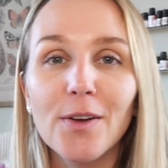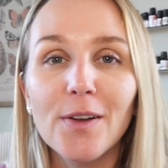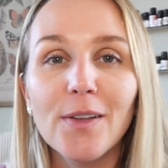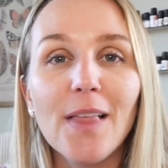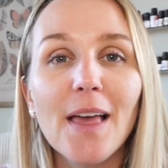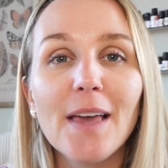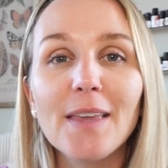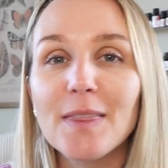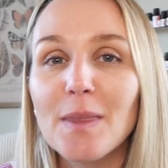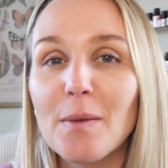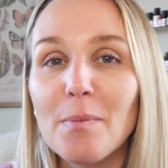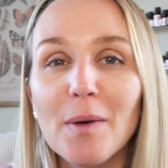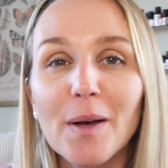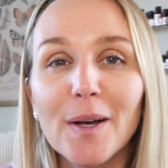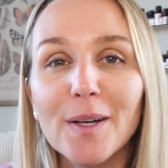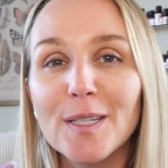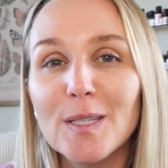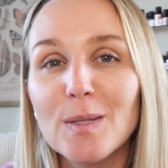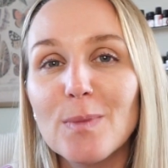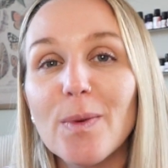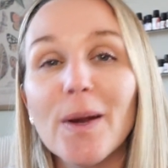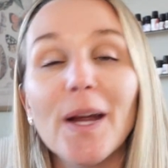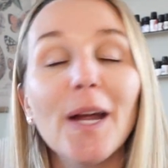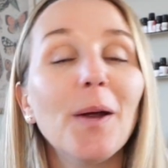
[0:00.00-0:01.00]
like the bug
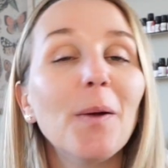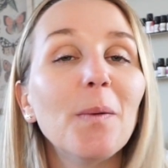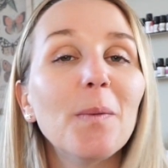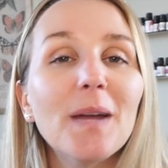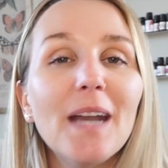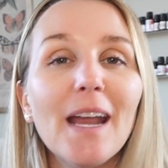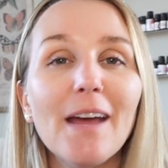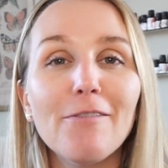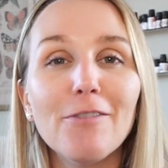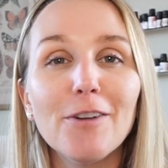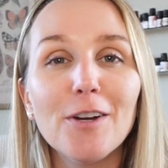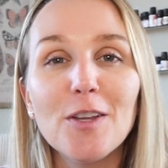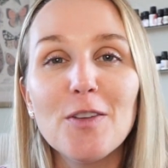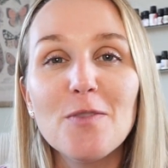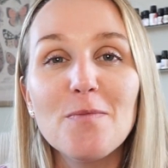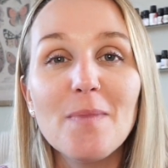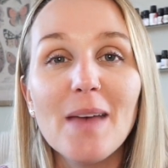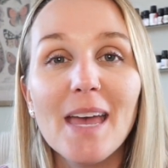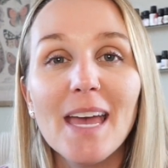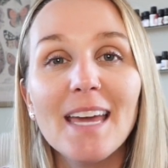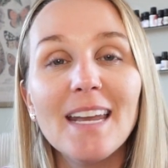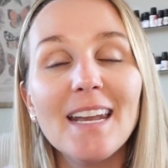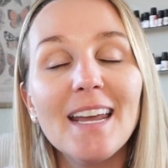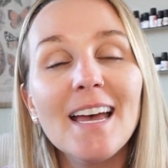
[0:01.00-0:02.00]
spray or whatever you
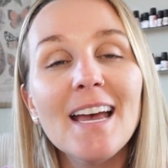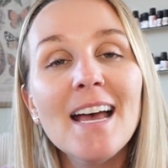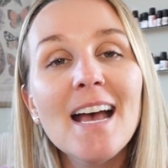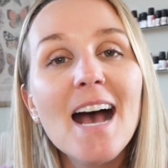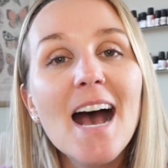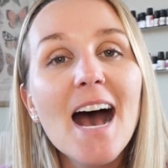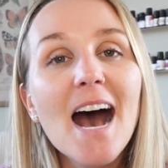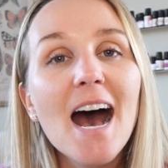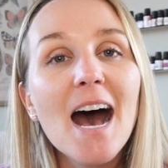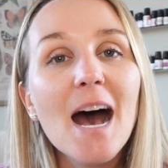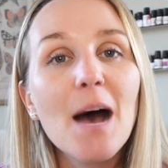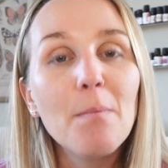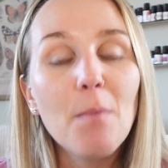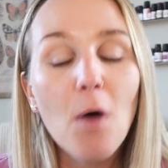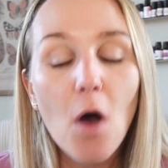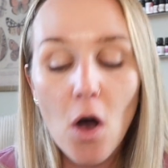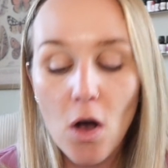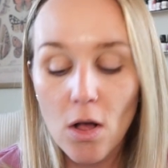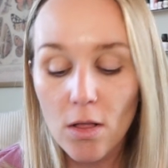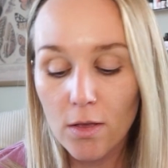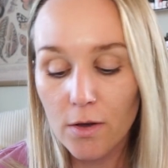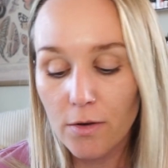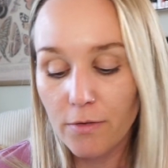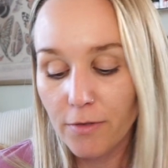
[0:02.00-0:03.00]
made
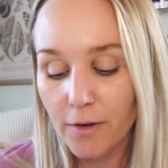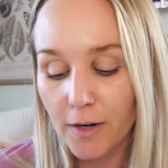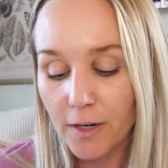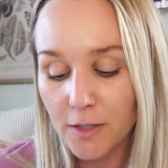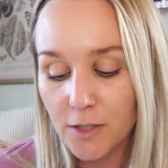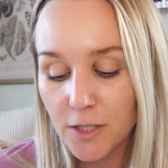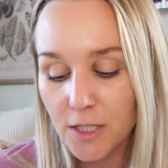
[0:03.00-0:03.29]
all over.